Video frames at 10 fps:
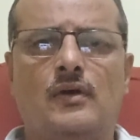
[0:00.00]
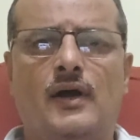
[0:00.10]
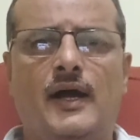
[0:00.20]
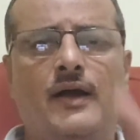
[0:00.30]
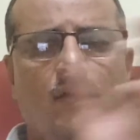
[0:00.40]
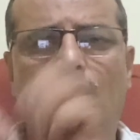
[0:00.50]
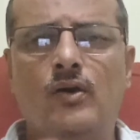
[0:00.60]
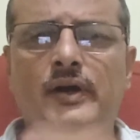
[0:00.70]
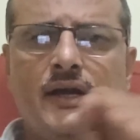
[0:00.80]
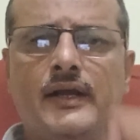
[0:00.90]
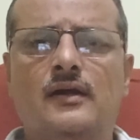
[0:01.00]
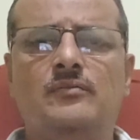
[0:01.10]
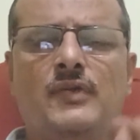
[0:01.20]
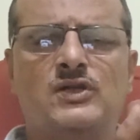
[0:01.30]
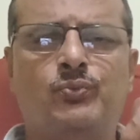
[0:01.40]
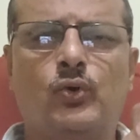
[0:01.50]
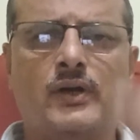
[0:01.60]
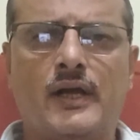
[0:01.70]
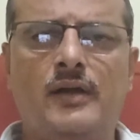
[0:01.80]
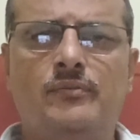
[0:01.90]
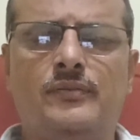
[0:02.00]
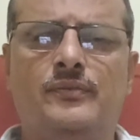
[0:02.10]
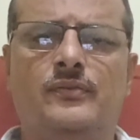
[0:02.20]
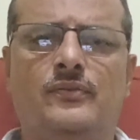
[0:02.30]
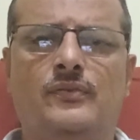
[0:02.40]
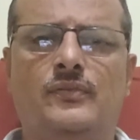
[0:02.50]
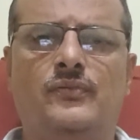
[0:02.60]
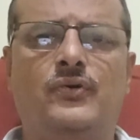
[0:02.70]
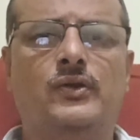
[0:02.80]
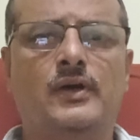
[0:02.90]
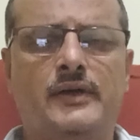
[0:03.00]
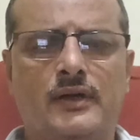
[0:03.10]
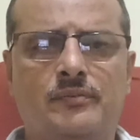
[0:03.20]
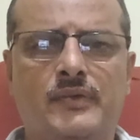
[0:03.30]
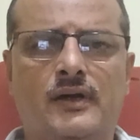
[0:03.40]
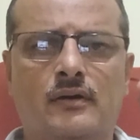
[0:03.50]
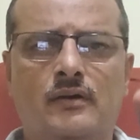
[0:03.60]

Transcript: I have already taken much more time for the treatment.